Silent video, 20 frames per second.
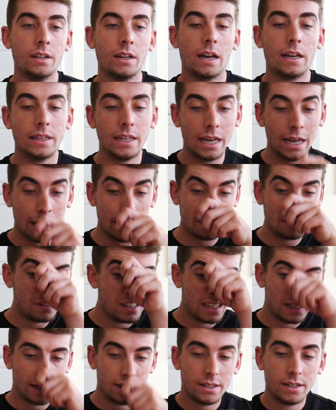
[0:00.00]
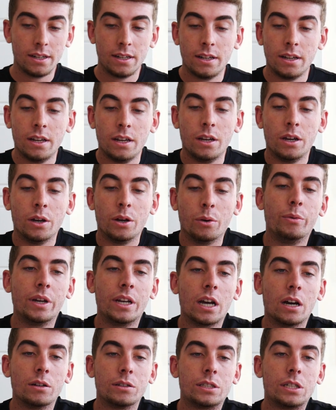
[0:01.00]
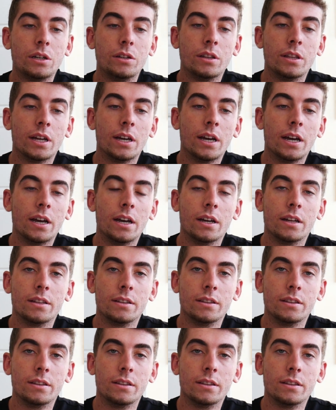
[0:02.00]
And then we go to the